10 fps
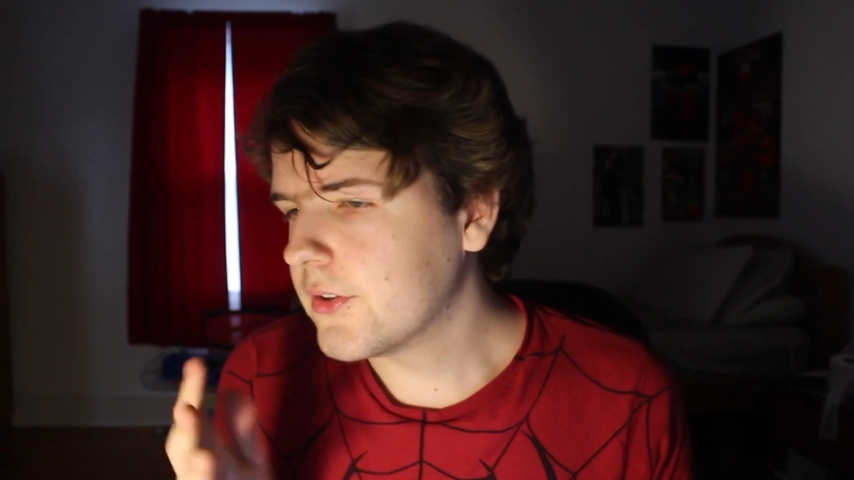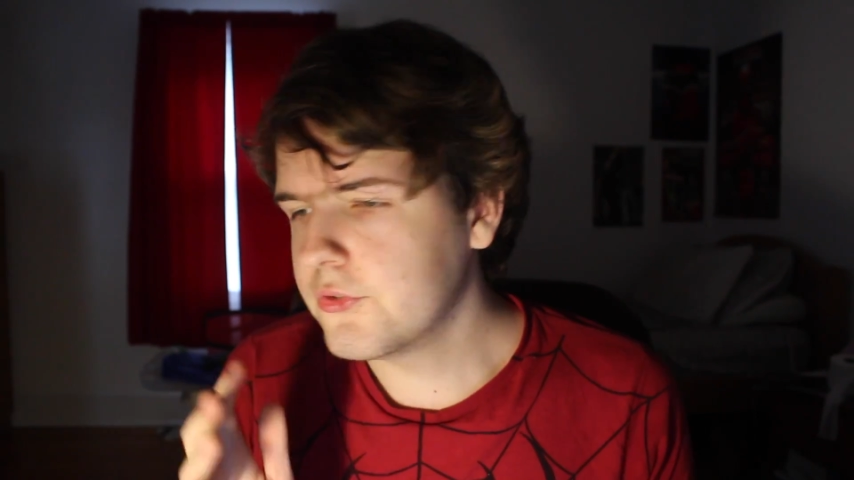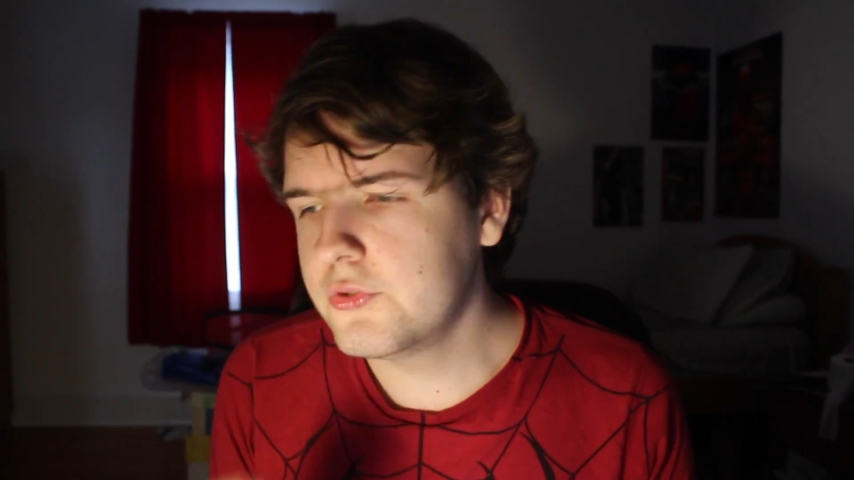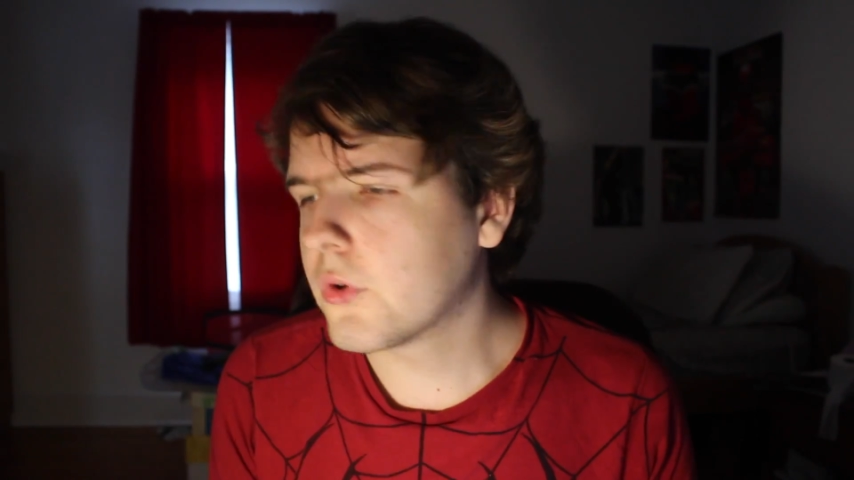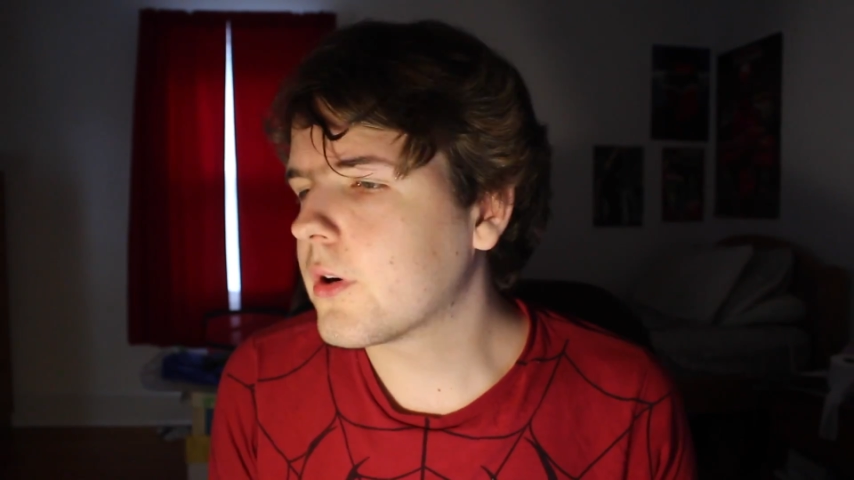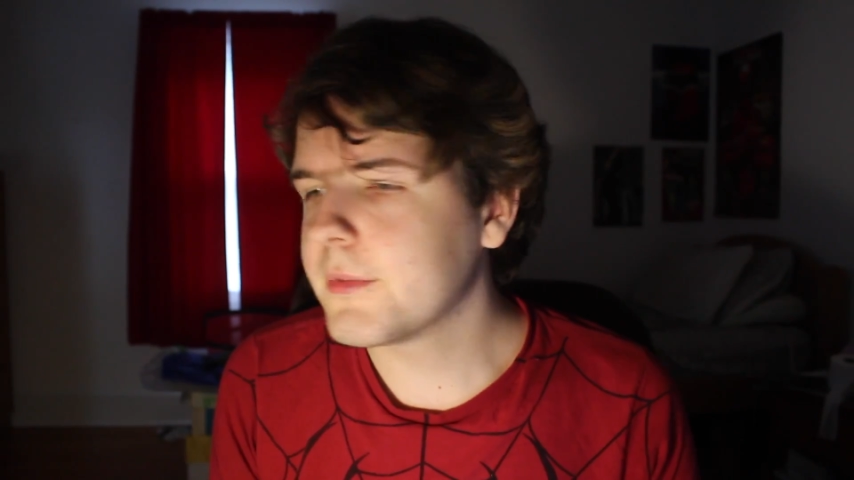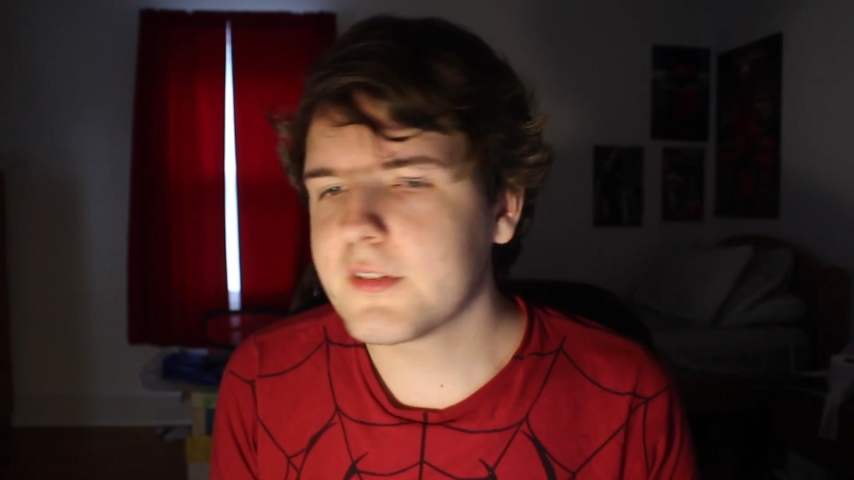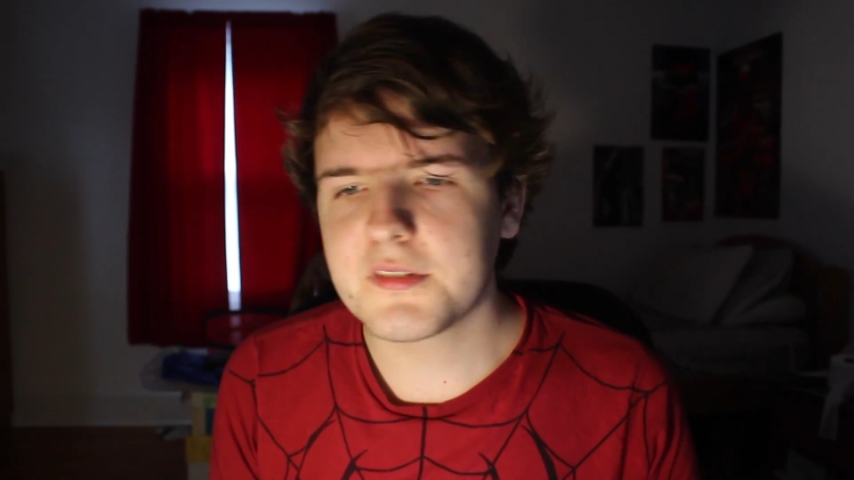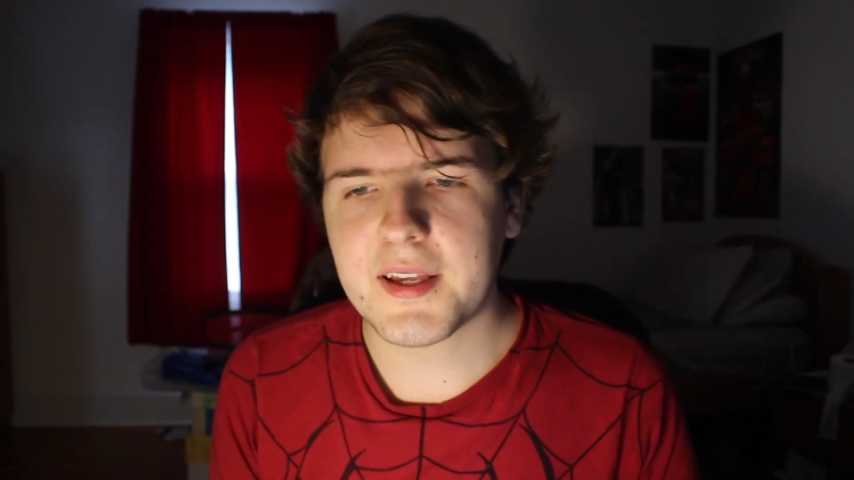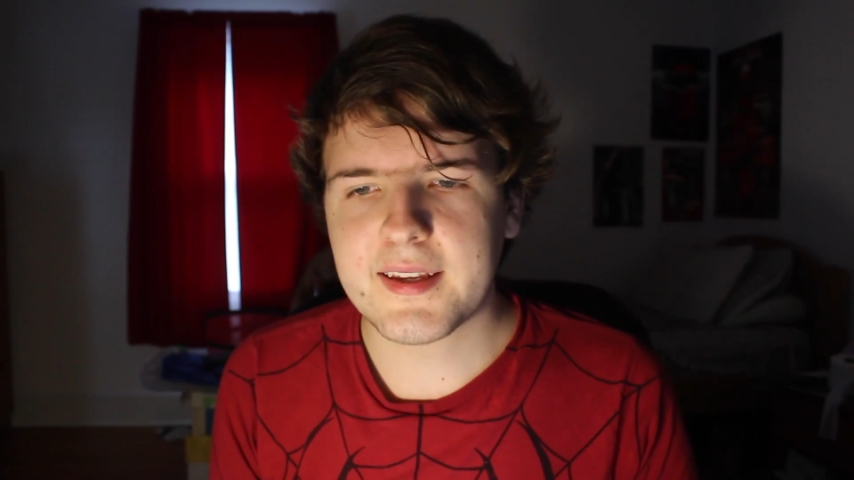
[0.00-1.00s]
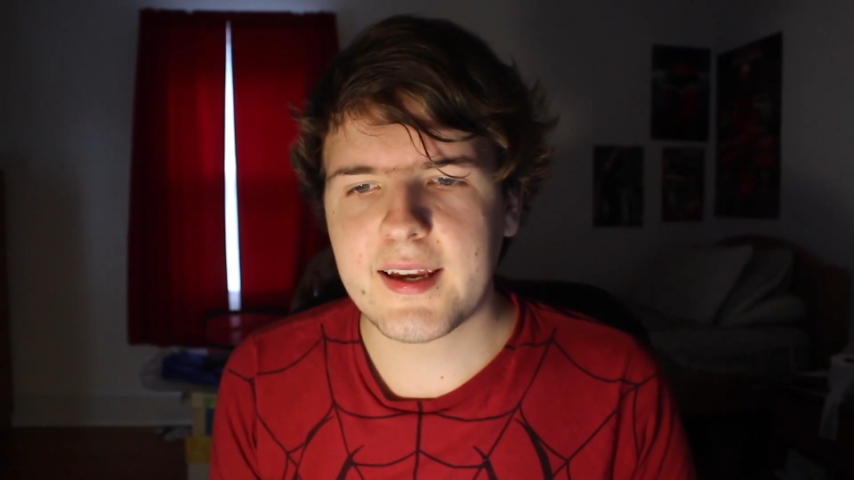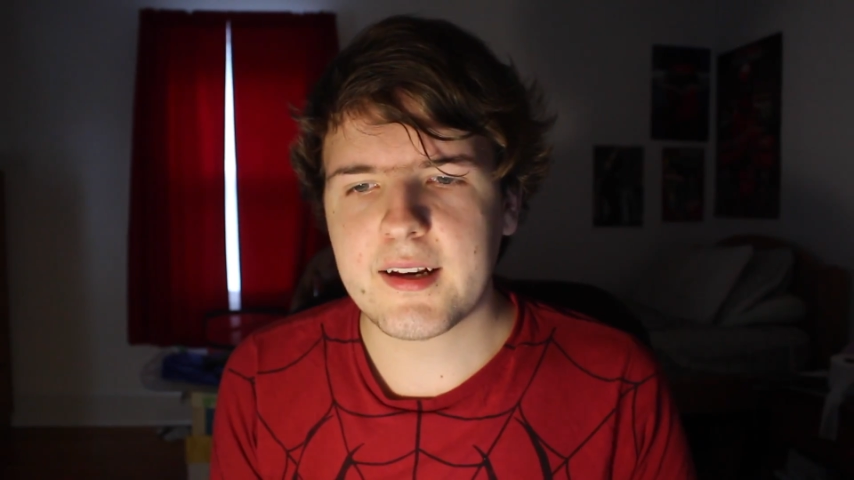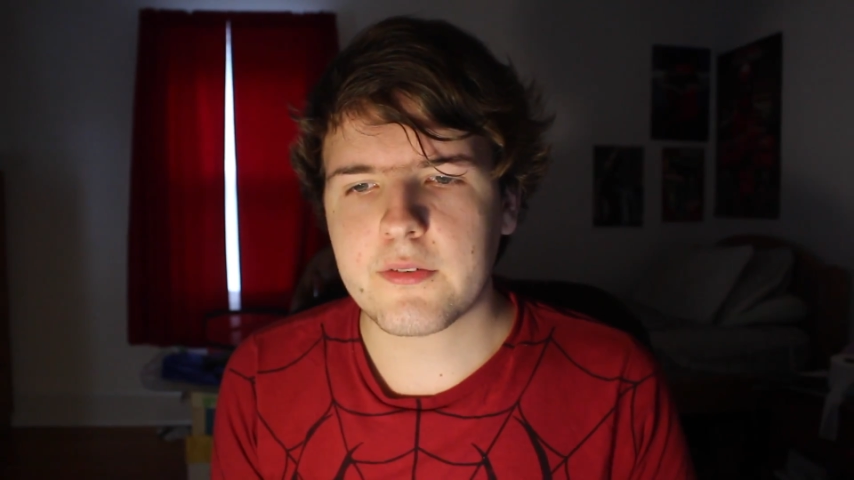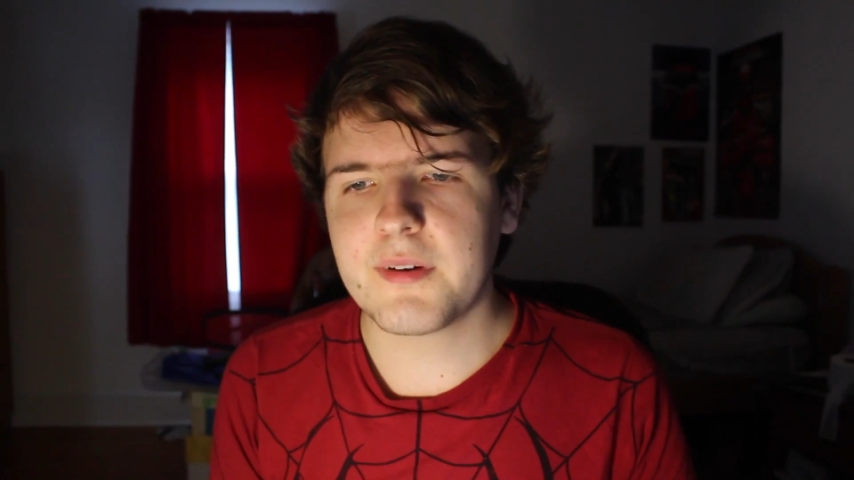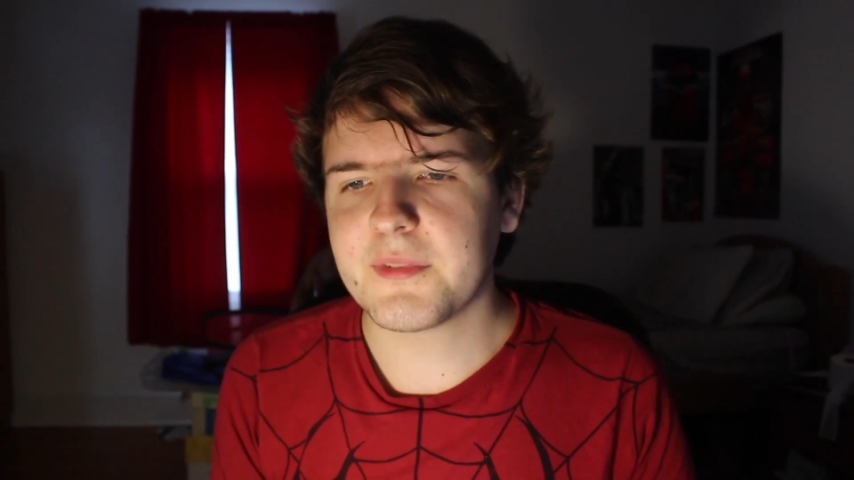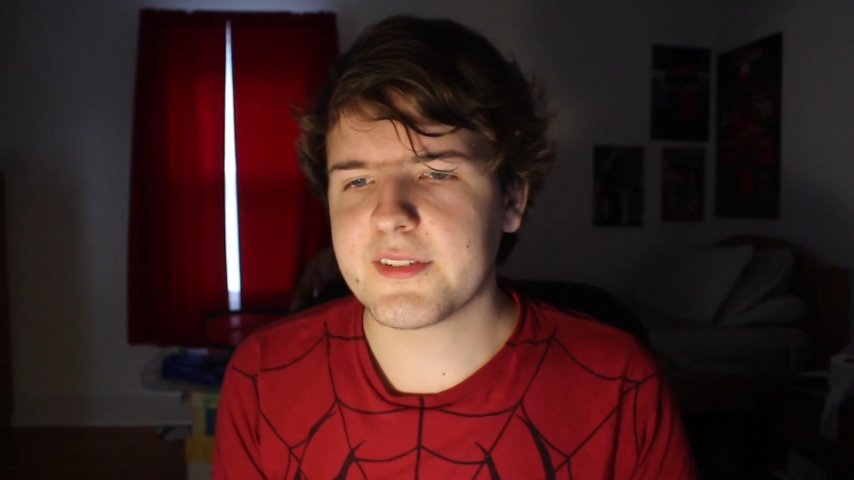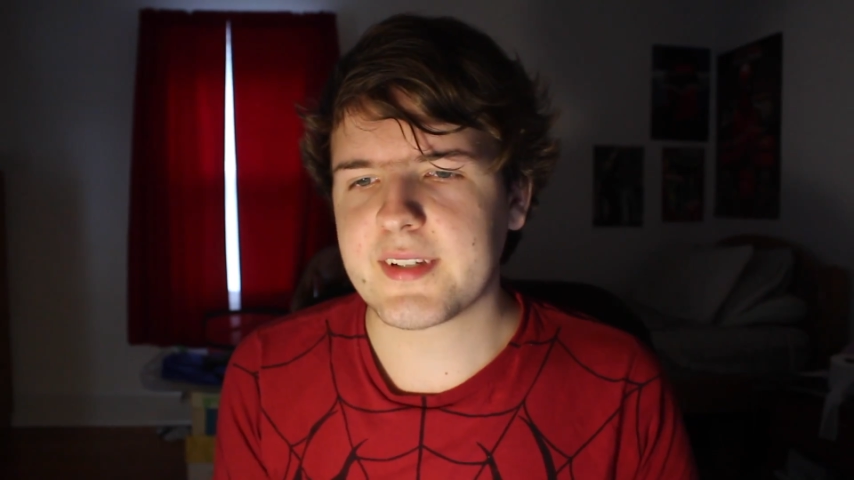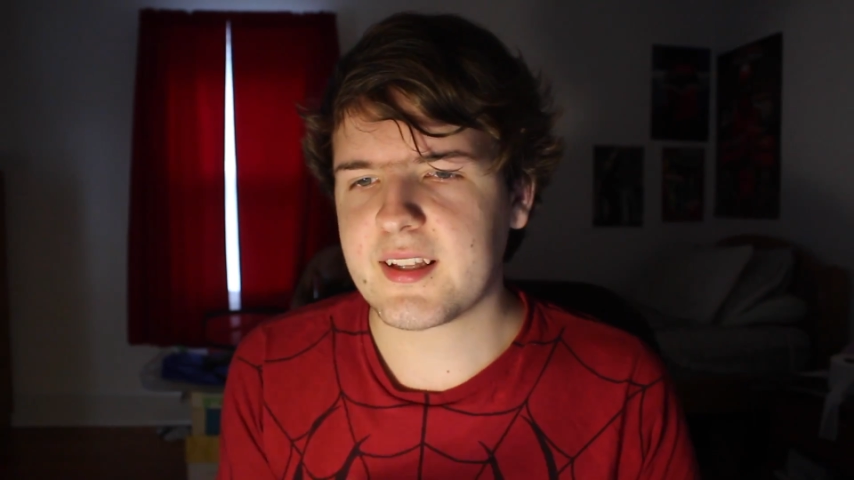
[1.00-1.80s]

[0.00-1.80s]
normal like kind of criminals.